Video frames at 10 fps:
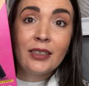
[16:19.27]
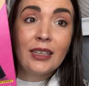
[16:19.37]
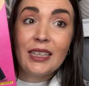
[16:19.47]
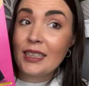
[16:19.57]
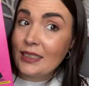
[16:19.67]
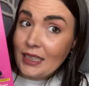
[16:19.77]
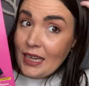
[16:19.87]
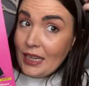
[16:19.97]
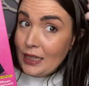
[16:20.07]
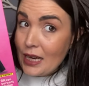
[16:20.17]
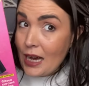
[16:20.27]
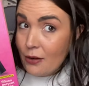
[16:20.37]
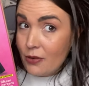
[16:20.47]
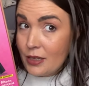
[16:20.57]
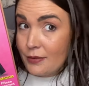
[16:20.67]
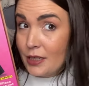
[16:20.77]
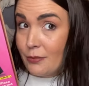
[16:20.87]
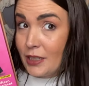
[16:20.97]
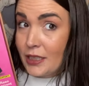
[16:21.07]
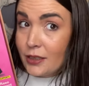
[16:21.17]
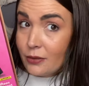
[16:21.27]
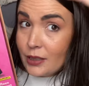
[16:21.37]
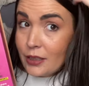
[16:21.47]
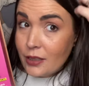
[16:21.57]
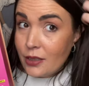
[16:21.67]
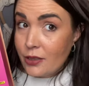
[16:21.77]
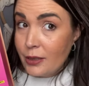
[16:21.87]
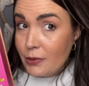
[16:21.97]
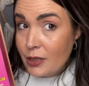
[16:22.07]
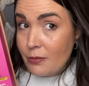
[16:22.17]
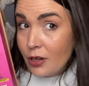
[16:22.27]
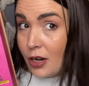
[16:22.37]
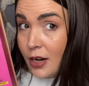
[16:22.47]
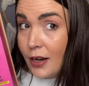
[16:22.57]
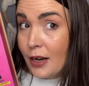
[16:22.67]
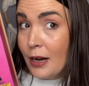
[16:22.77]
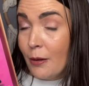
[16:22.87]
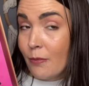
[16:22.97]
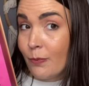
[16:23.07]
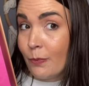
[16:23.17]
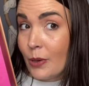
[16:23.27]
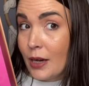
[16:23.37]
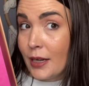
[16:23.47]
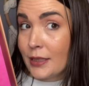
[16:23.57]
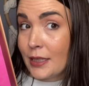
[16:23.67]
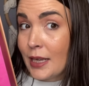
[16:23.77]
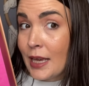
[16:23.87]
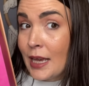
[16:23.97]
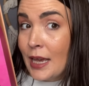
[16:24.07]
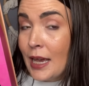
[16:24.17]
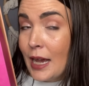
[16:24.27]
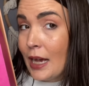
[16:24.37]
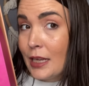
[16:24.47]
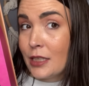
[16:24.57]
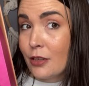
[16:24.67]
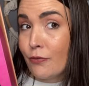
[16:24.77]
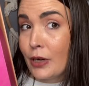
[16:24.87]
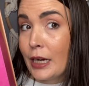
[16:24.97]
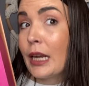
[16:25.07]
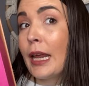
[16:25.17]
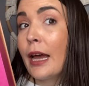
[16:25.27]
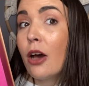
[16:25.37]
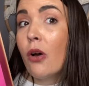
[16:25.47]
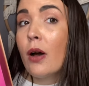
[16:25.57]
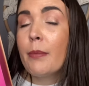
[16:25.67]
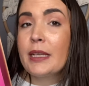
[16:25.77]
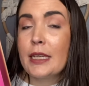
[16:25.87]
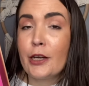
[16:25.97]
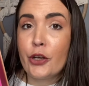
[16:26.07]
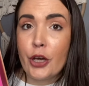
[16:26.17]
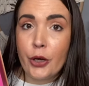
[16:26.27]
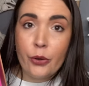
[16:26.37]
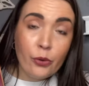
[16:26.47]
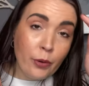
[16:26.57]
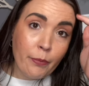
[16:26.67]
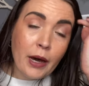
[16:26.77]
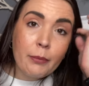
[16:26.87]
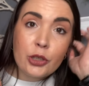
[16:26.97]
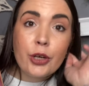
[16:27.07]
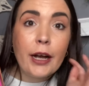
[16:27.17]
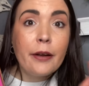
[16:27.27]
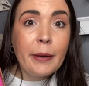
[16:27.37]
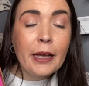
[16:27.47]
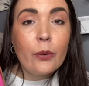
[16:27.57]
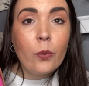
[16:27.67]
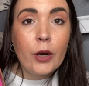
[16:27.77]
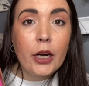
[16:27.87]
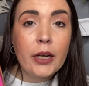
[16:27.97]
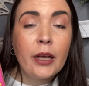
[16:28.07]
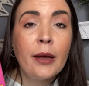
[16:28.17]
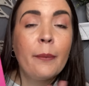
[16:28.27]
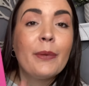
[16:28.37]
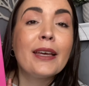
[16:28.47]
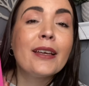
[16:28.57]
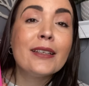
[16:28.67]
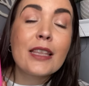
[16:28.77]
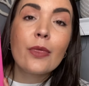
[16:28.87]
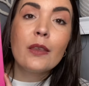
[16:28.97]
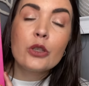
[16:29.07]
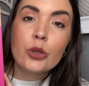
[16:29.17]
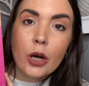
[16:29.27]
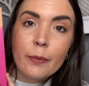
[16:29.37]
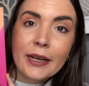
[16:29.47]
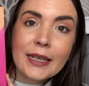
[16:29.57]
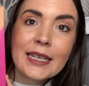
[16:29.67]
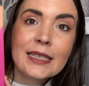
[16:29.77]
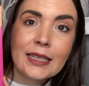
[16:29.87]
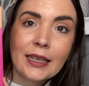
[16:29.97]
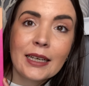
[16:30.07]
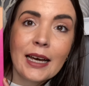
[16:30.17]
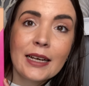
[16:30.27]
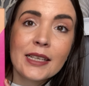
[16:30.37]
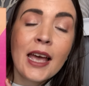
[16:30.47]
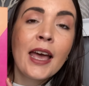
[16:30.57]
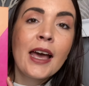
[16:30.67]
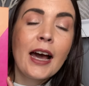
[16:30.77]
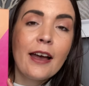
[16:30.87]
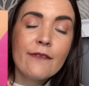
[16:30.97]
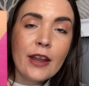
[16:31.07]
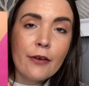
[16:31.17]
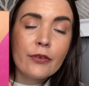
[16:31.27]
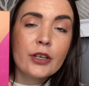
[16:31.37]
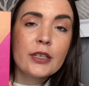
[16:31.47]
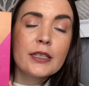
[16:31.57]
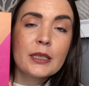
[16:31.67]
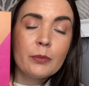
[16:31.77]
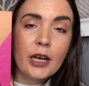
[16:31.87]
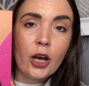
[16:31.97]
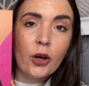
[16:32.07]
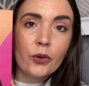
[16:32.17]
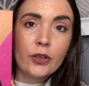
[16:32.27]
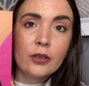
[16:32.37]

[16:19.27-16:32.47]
Again, I will have to update you in the description bar, but as of right now, I'm gonna say no, but I'm gonna try to make it work because the strawberry scent, guys, I have never smelled,